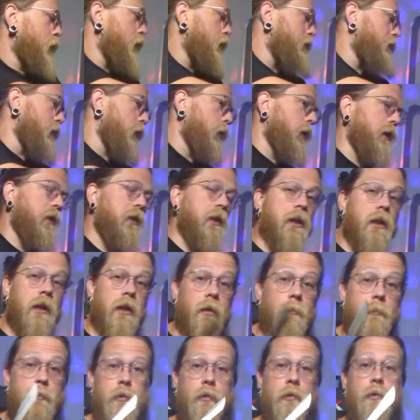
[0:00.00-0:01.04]
even though I think a
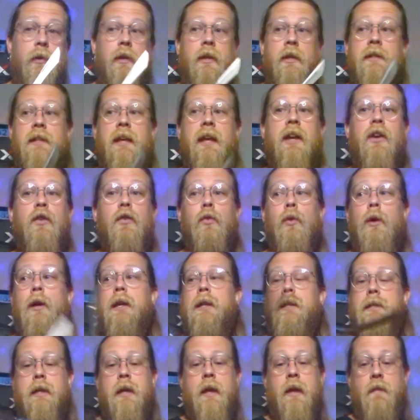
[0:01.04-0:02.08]
gaboon is a
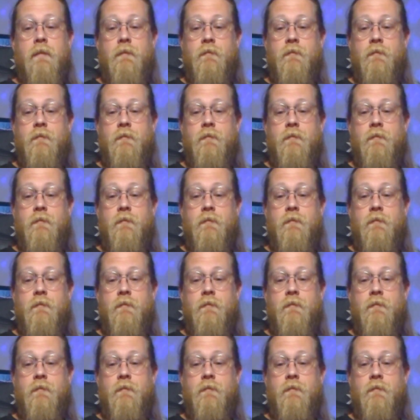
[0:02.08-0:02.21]
great